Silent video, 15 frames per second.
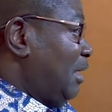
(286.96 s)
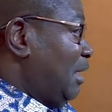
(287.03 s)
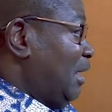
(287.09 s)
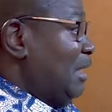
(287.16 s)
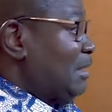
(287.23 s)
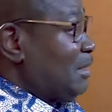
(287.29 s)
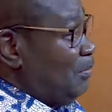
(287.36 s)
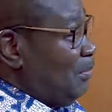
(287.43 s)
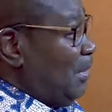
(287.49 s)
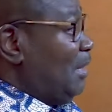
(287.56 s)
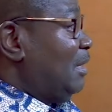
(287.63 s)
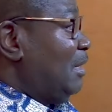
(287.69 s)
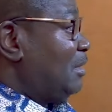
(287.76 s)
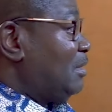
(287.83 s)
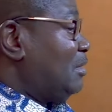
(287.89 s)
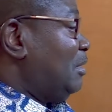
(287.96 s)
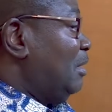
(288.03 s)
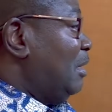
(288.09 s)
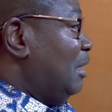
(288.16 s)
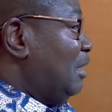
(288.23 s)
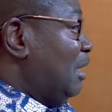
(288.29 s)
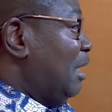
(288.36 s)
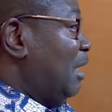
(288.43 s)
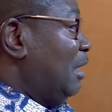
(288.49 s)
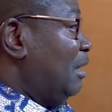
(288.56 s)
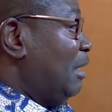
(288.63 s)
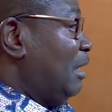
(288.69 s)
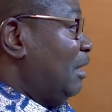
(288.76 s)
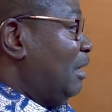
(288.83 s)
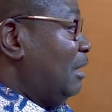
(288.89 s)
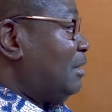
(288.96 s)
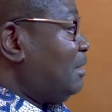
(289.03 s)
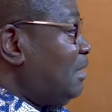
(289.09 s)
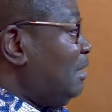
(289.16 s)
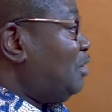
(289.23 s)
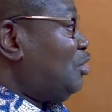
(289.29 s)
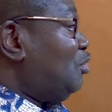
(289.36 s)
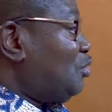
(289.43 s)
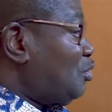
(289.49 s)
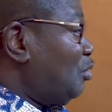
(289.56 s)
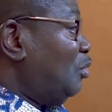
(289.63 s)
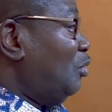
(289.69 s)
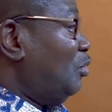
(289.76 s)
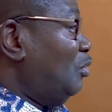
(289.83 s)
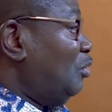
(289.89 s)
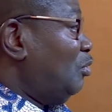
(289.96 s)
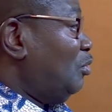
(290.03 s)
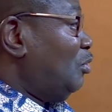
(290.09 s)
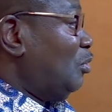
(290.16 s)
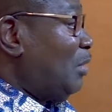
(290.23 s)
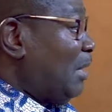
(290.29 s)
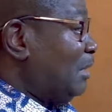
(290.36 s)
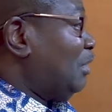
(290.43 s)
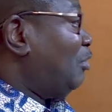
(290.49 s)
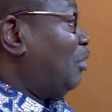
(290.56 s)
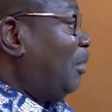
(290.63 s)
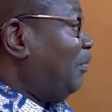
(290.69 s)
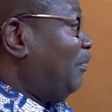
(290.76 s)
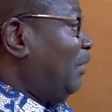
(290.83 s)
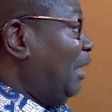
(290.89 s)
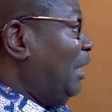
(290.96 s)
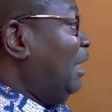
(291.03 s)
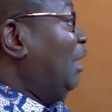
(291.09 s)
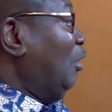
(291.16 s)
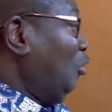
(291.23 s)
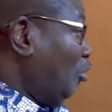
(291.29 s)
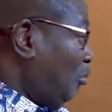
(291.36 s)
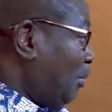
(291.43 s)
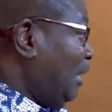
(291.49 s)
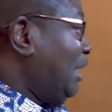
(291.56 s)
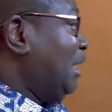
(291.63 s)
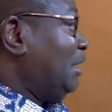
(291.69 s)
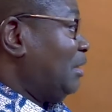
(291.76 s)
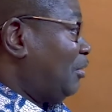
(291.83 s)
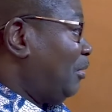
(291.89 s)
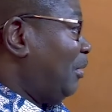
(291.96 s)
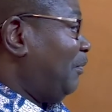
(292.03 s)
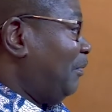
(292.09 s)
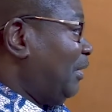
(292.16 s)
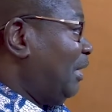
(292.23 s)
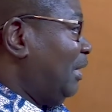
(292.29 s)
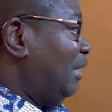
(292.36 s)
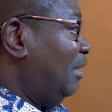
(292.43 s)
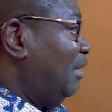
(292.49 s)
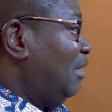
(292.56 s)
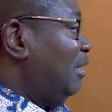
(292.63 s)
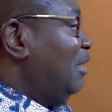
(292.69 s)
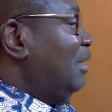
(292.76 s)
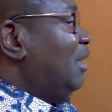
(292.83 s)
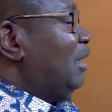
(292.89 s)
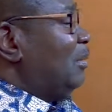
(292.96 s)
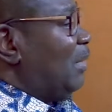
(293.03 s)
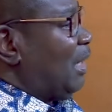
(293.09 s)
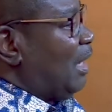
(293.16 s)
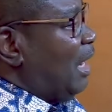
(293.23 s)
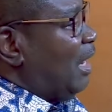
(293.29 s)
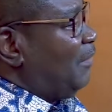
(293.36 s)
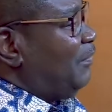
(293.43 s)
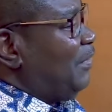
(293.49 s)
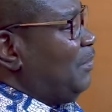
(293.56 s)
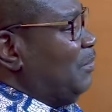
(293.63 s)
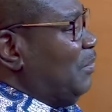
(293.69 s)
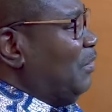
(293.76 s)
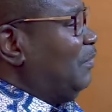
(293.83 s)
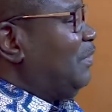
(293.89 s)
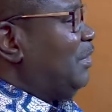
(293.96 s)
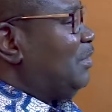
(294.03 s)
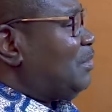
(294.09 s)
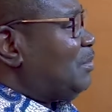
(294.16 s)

It doesn't mean that uh, the, the seeds you sow, you, you get a crop failure. You may get a crop failure. But I have removed the